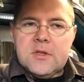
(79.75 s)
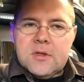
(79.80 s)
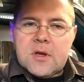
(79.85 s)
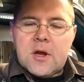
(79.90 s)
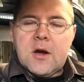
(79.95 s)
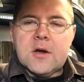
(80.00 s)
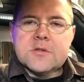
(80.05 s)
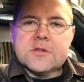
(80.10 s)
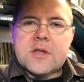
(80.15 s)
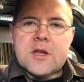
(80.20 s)

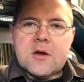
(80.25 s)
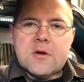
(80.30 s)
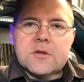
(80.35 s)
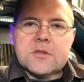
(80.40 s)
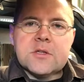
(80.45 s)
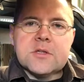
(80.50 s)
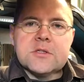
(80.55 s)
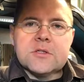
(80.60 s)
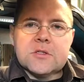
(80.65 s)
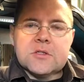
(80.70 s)
car's
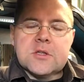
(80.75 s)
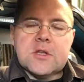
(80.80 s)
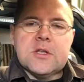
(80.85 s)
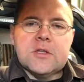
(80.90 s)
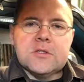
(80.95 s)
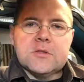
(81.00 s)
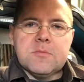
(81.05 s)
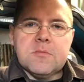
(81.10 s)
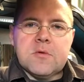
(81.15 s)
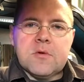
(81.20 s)
heritage
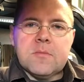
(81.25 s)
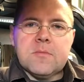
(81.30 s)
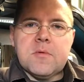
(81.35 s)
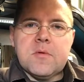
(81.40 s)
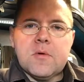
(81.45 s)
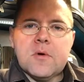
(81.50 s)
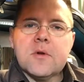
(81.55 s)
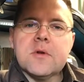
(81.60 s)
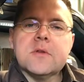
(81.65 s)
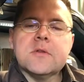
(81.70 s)
is more
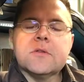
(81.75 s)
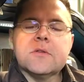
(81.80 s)
important.